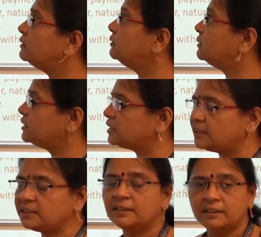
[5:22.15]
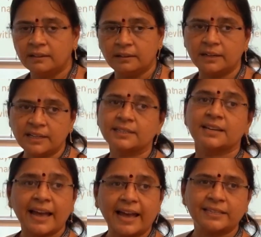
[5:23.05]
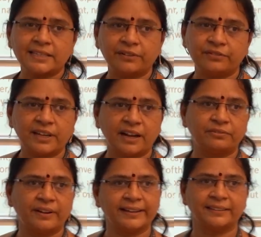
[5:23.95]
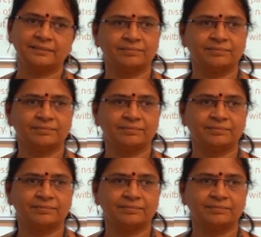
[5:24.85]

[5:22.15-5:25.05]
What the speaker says: Return, risk and safety are fine.